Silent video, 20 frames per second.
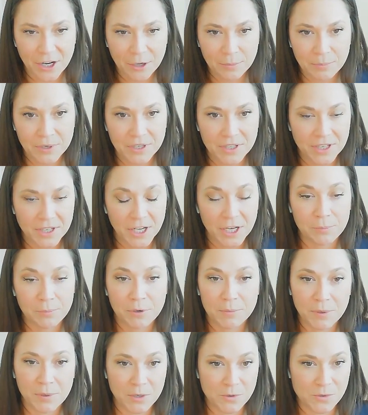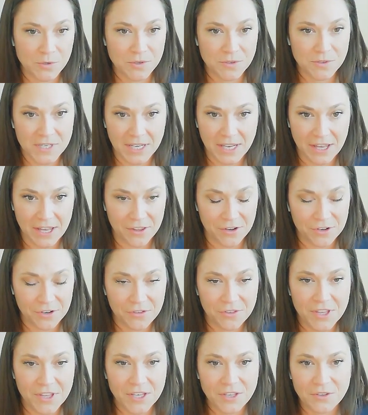to put a proposal together
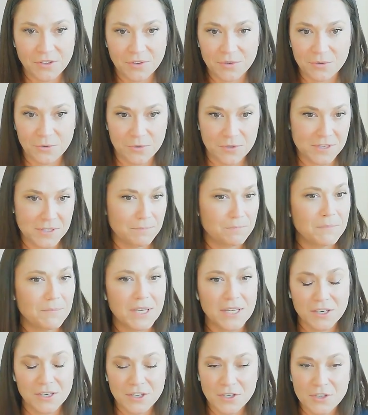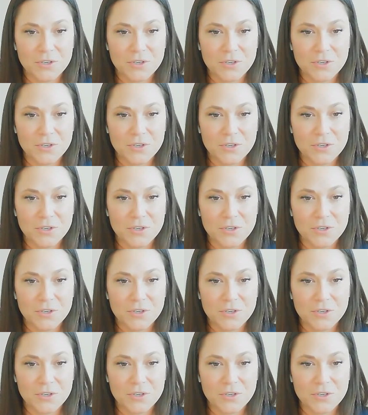that you submit